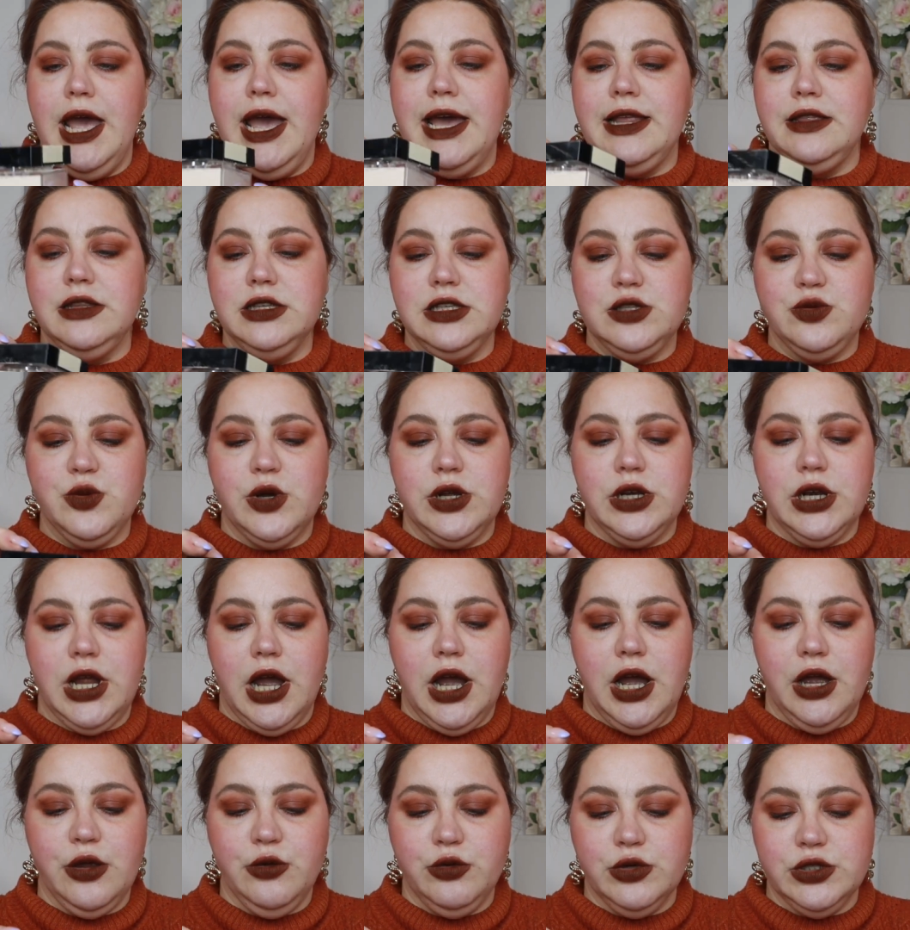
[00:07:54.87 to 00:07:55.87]
and this one
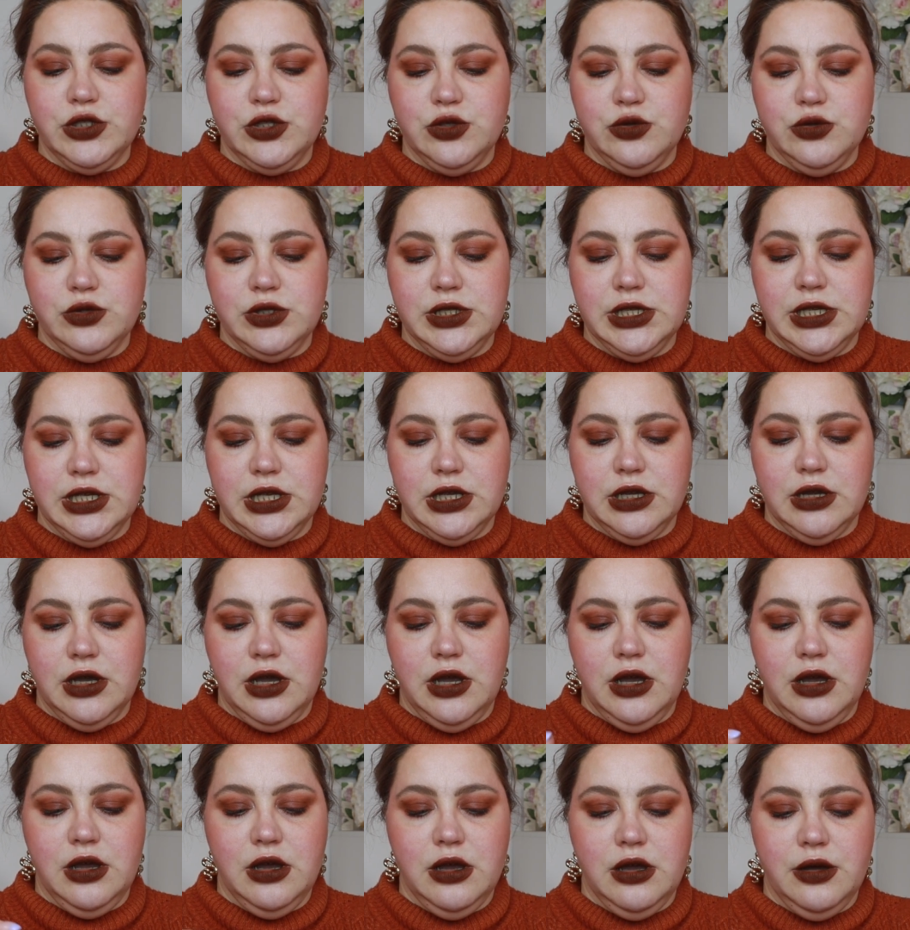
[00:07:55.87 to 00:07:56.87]
I was using,
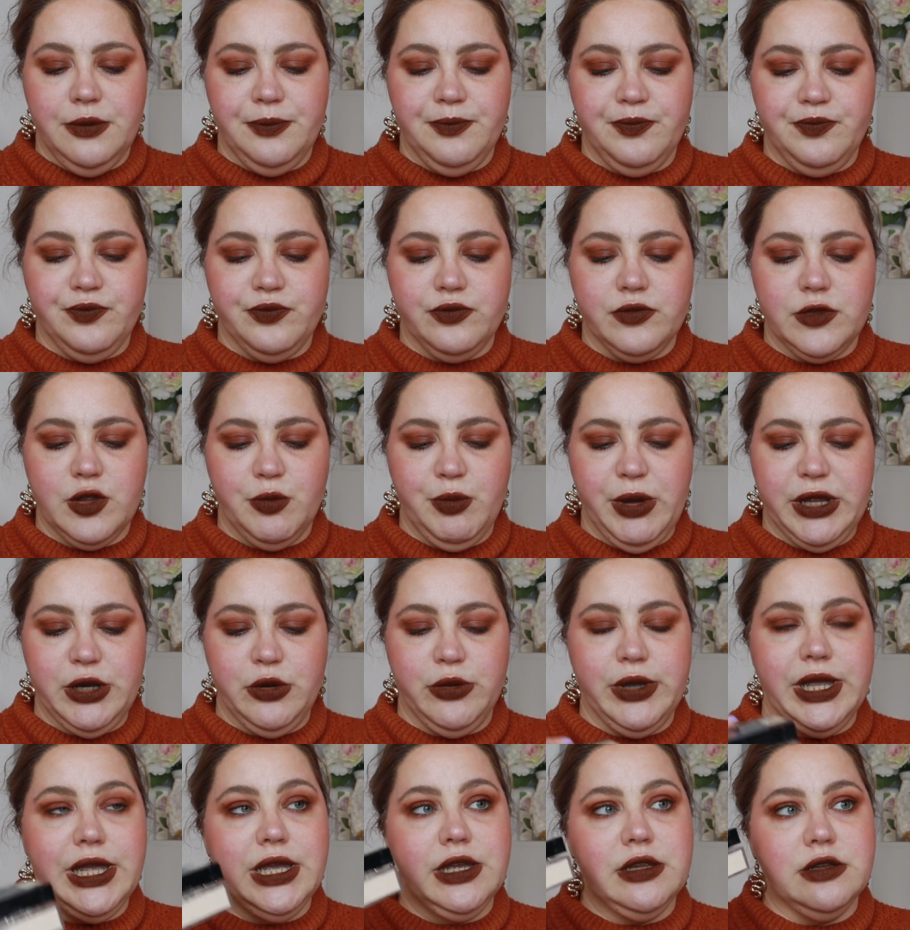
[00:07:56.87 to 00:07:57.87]
by
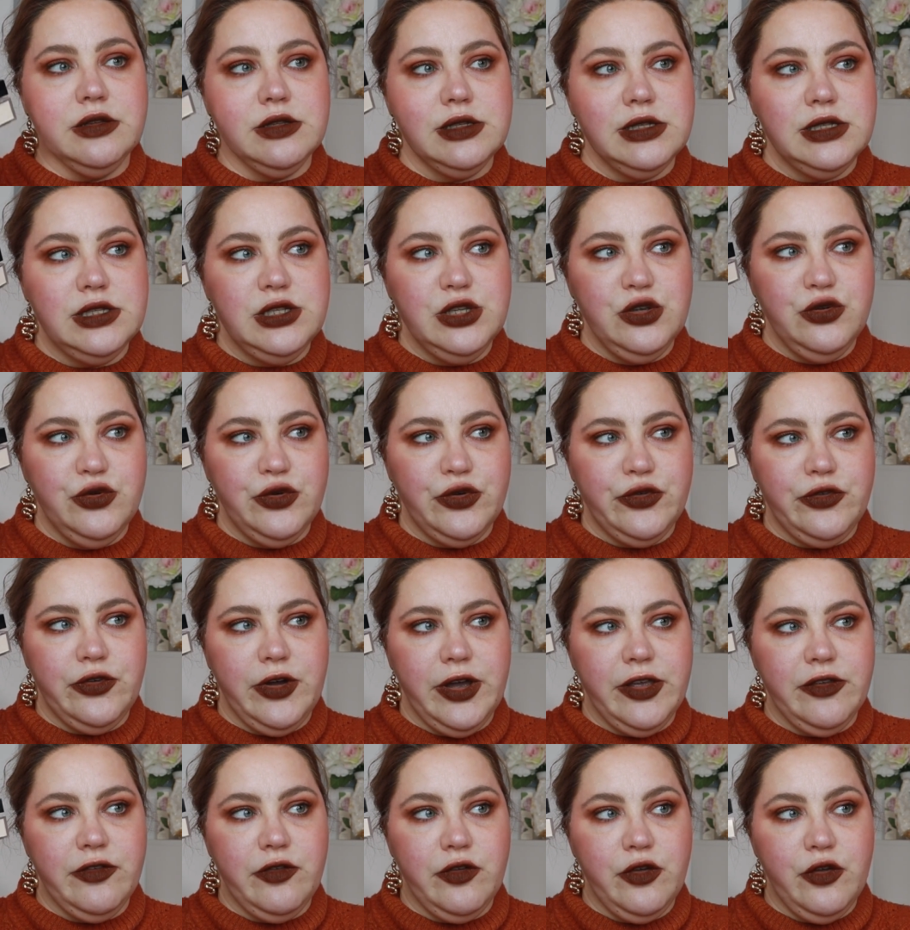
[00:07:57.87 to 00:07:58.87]
the way, in
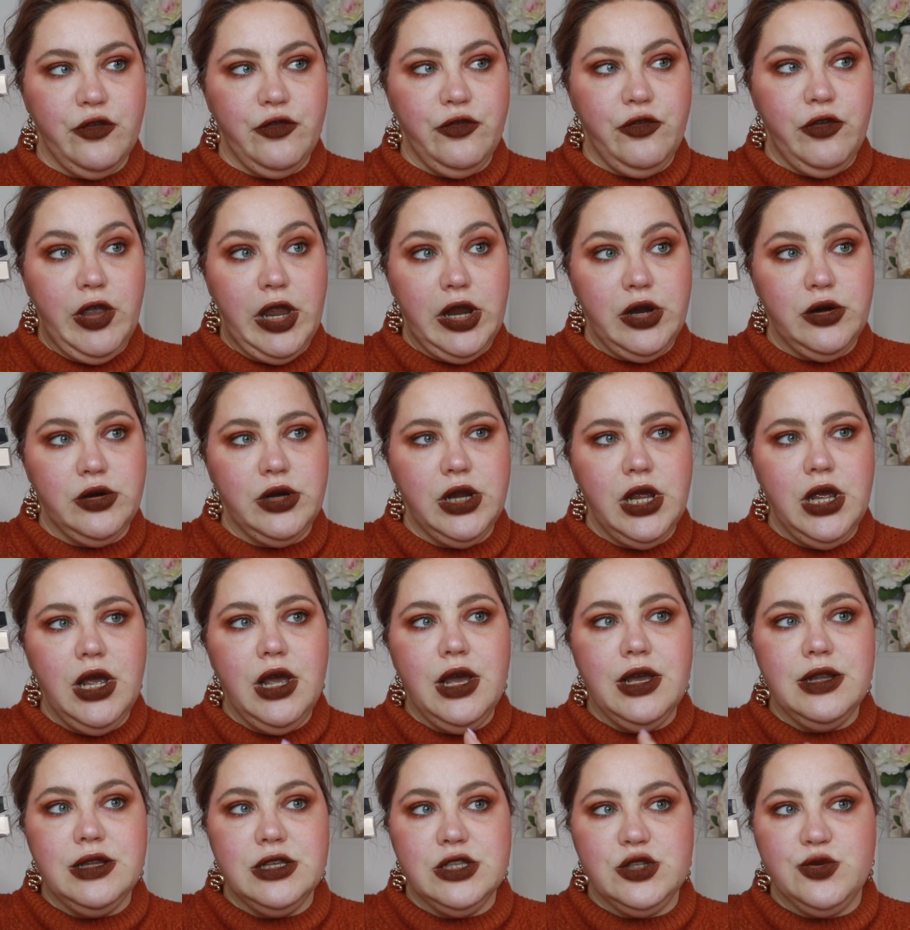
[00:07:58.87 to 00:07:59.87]
05 Fair.
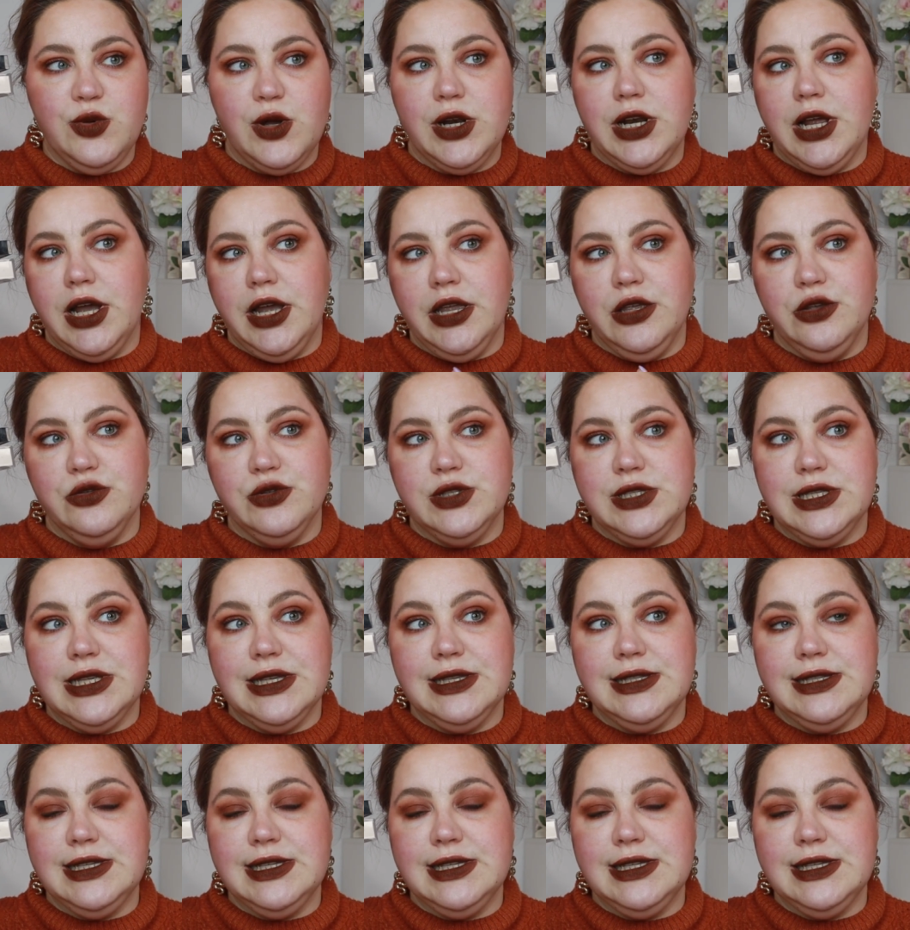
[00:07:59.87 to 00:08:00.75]
This one I used